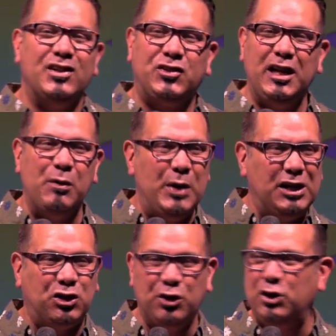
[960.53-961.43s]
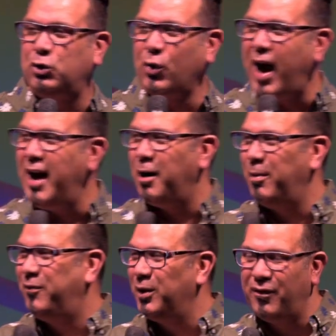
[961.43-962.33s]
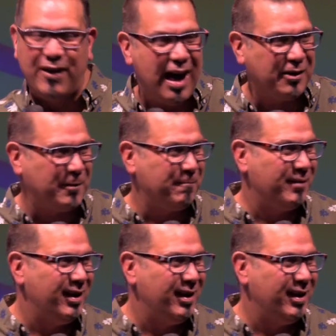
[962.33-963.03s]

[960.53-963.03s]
You see, we stood trial before the Father,